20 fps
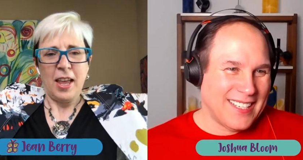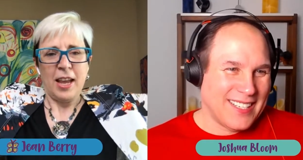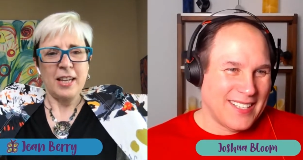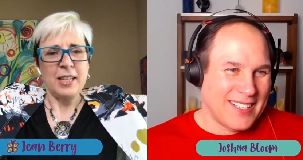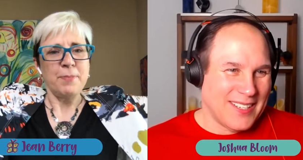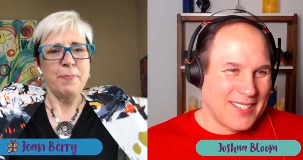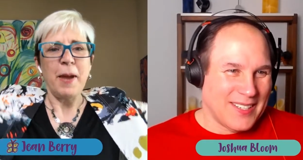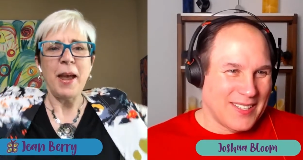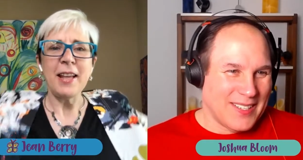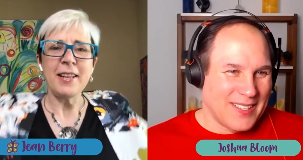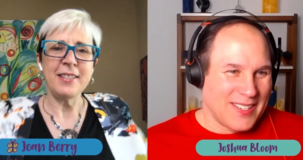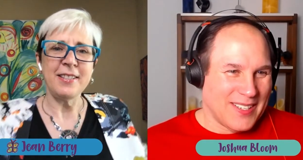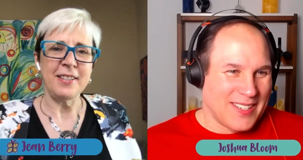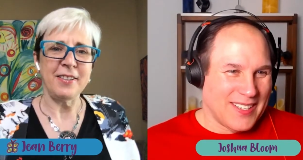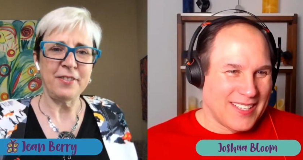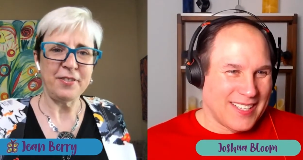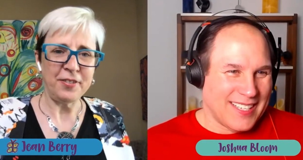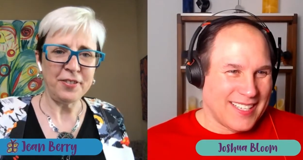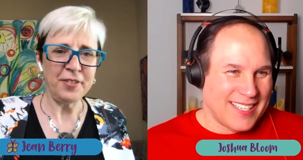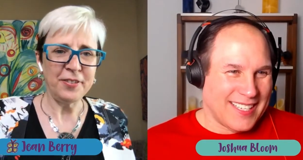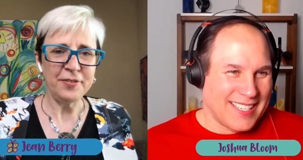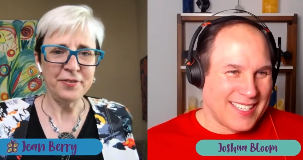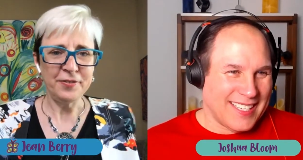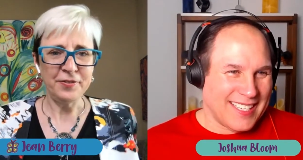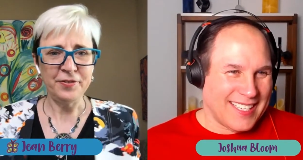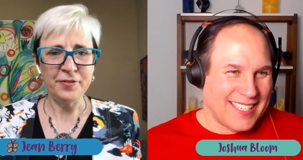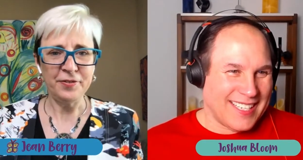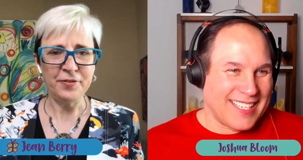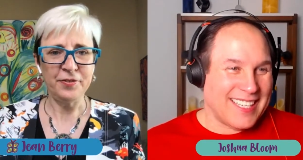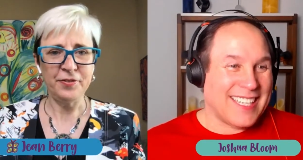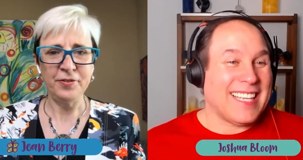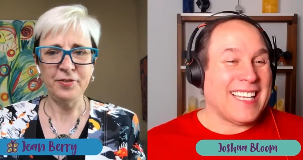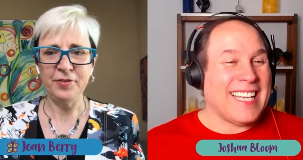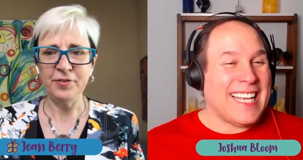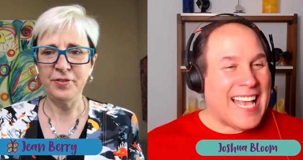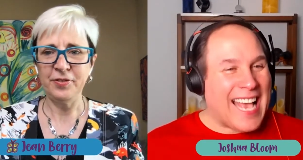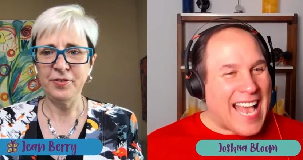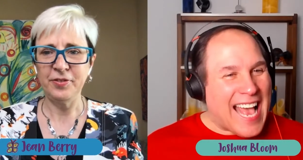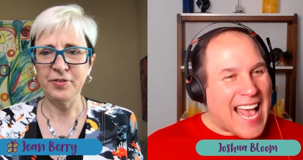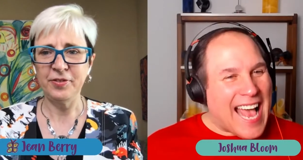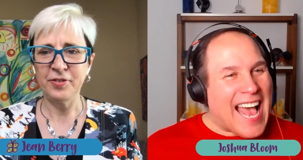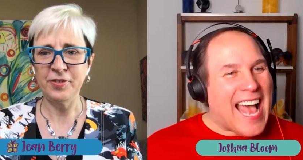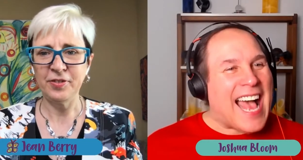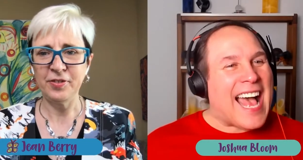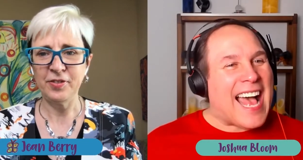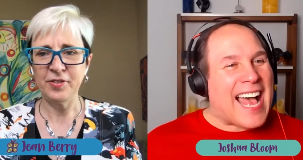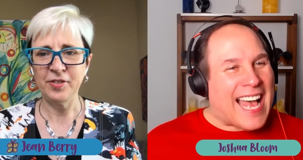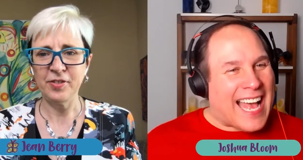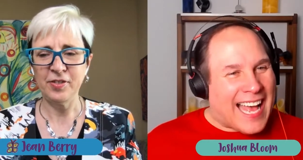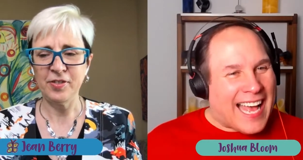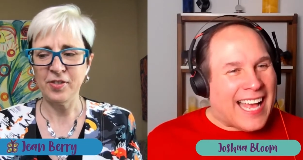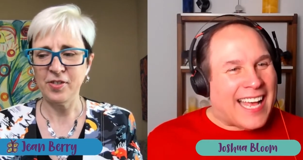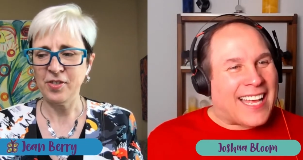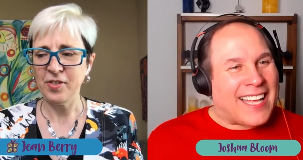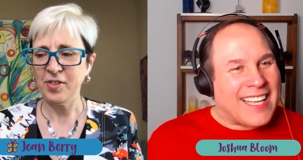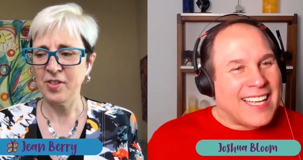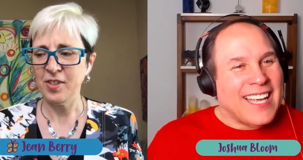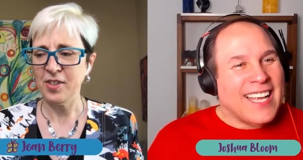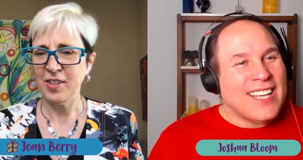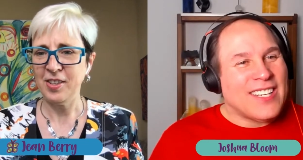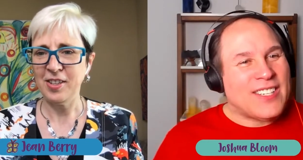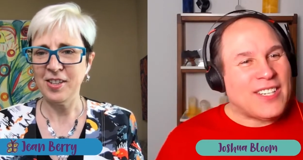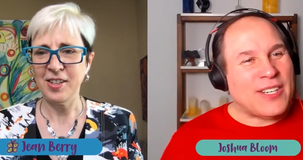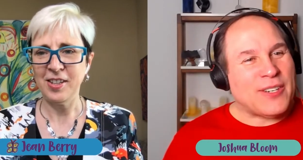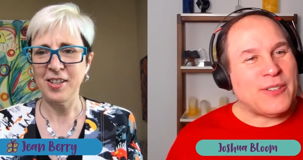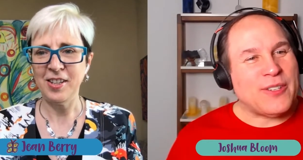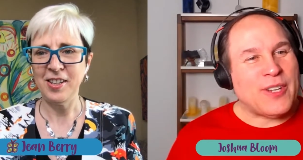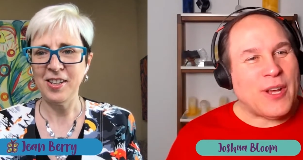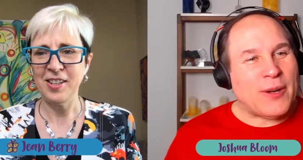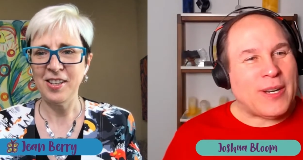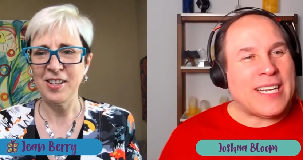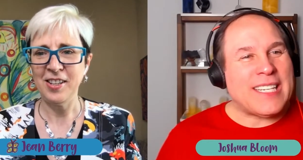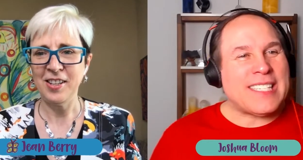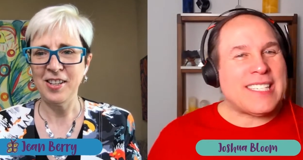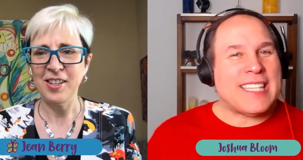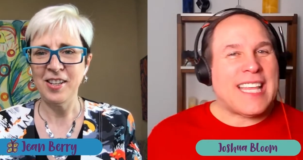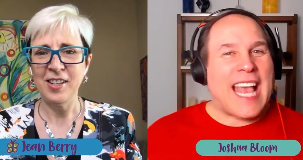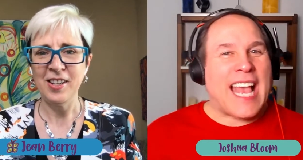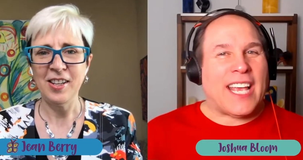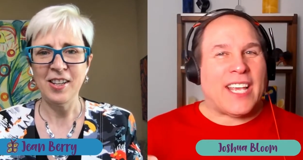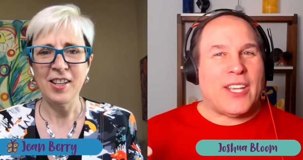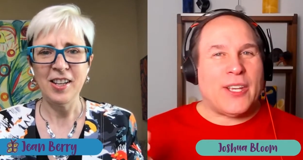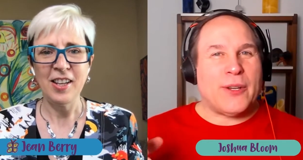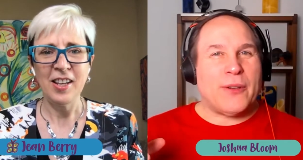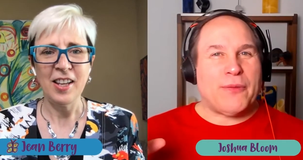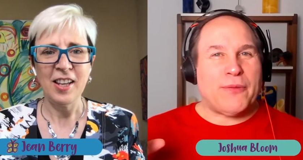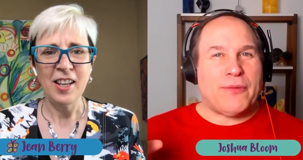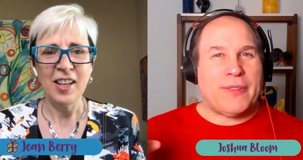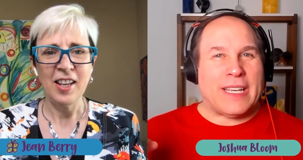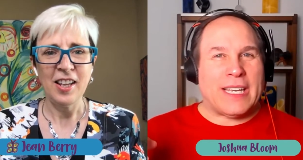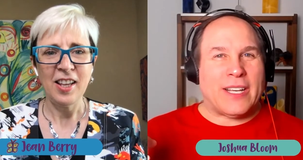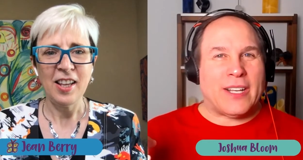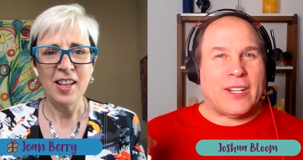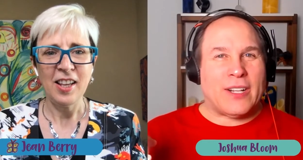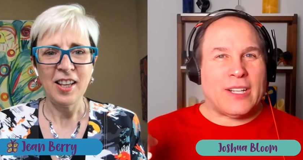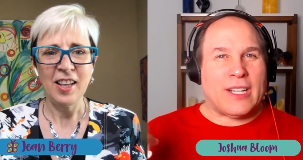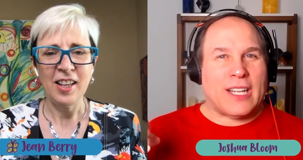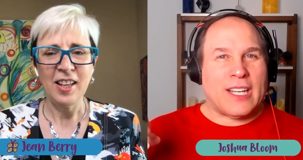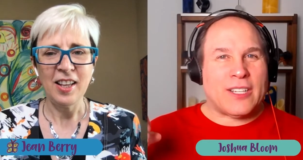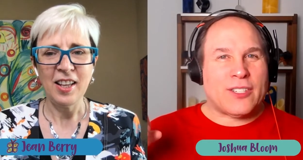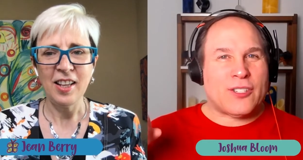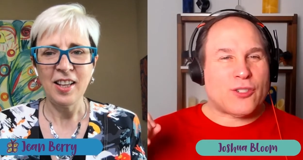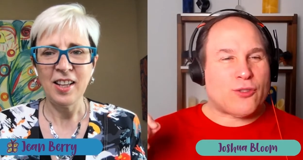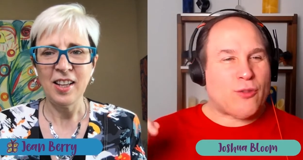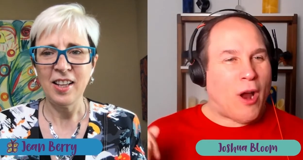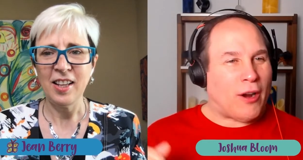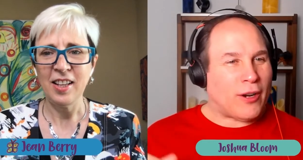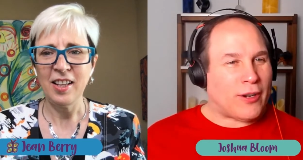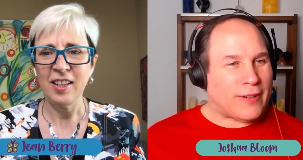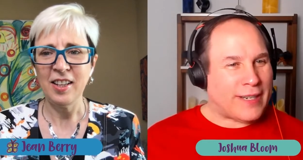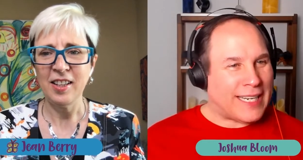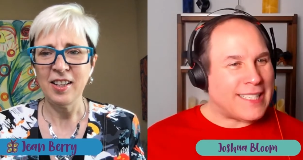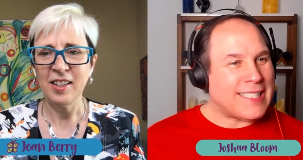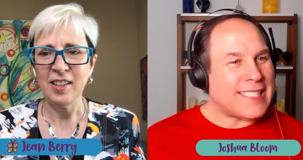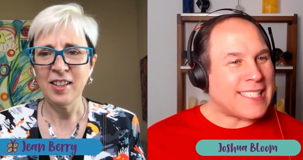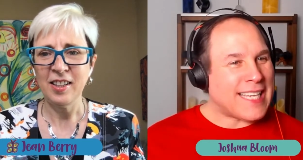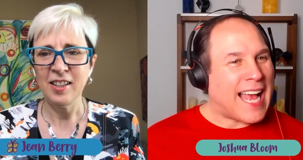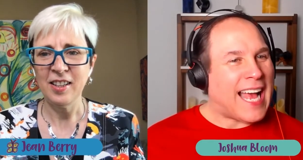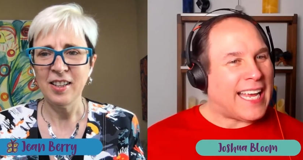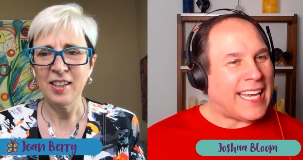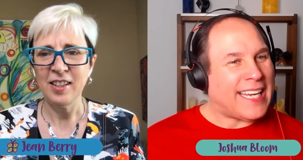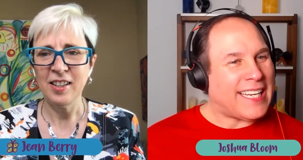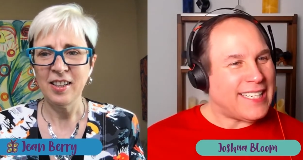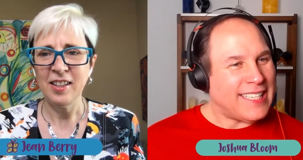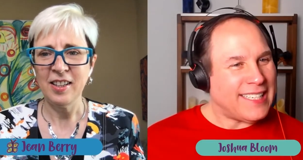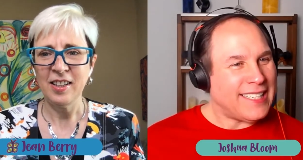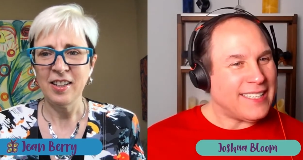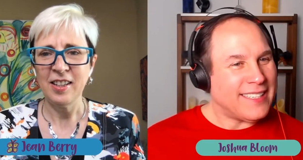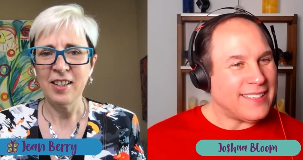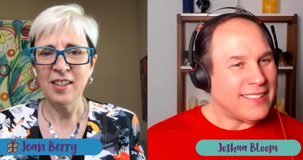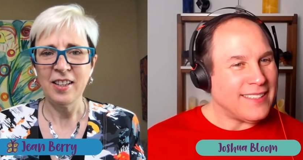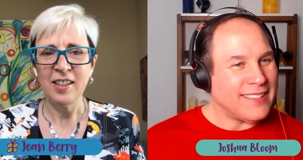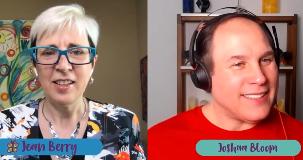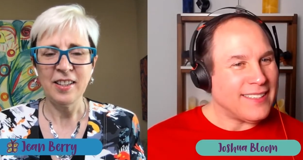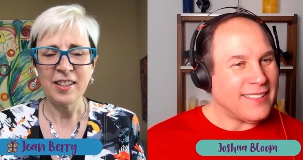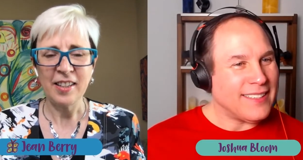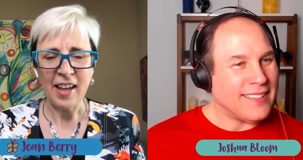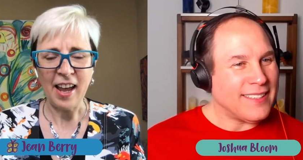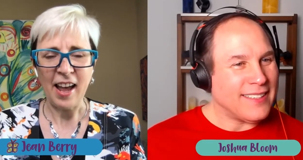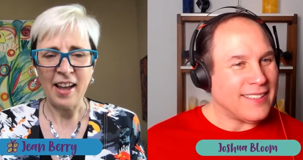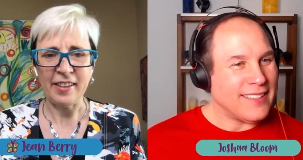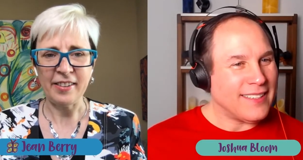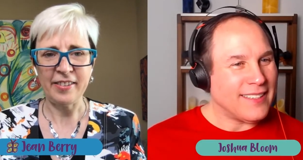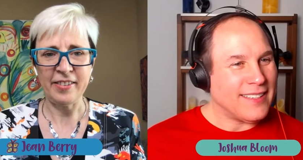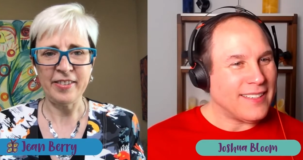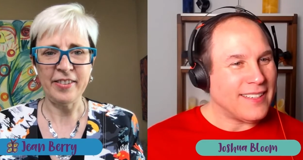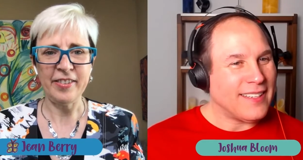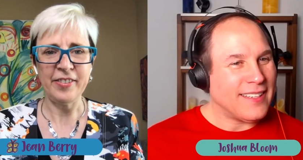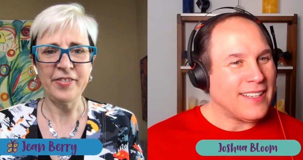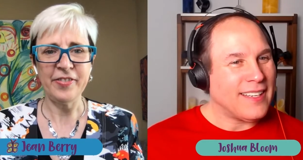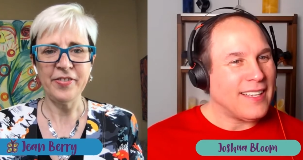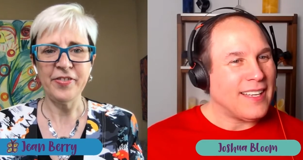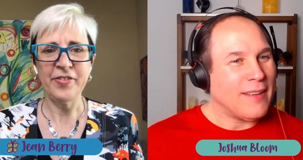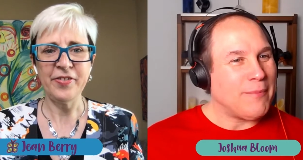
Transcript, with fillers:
Speaker 1: Expansive.
Speaker 2: Yeah. Do you notice that you feel stronger inside? Yes.